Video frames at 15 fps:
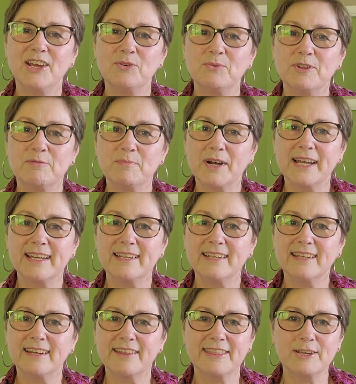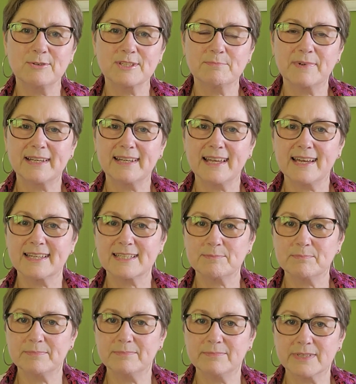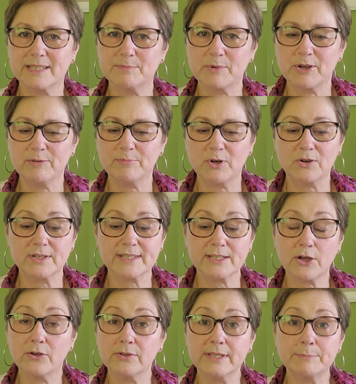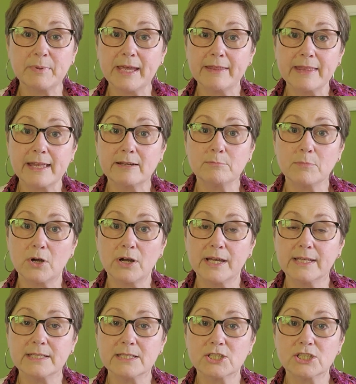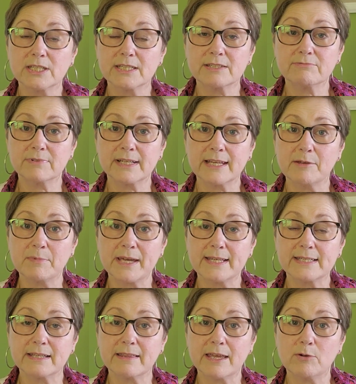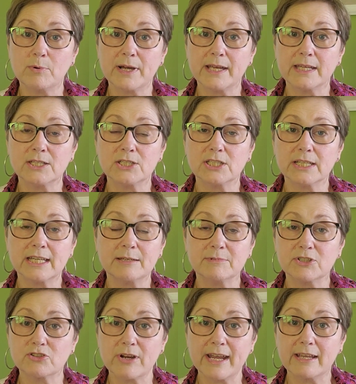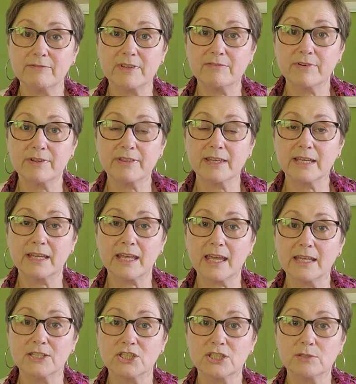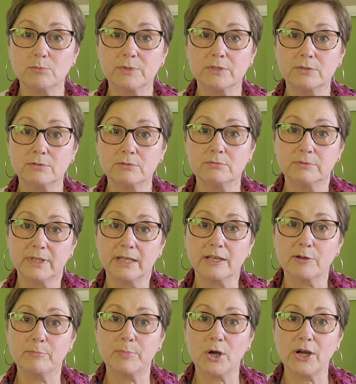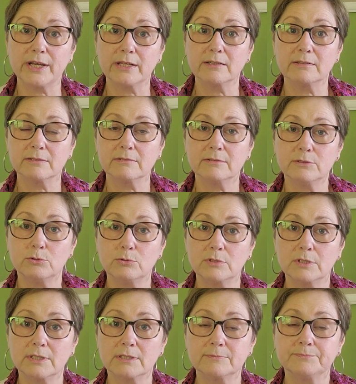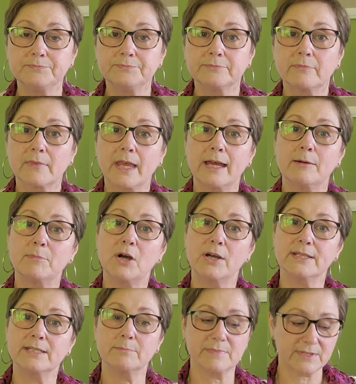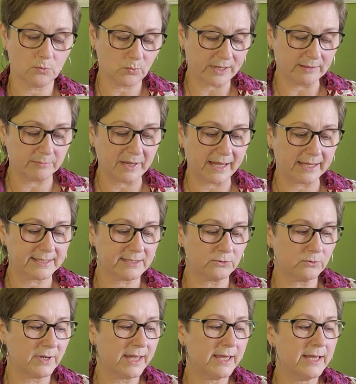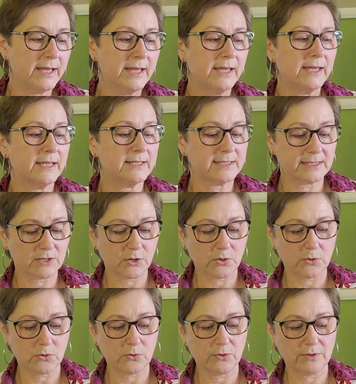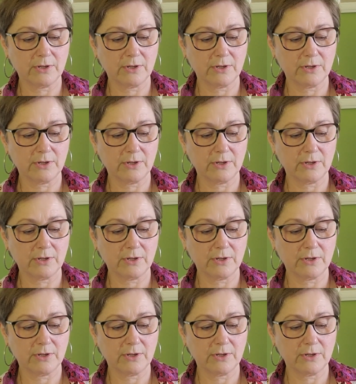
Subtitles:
with I think it was my last bespoke box. So bear that in mind. She's really amazing that way. She keeps track of everything, and she will combine your items in one parcel. And so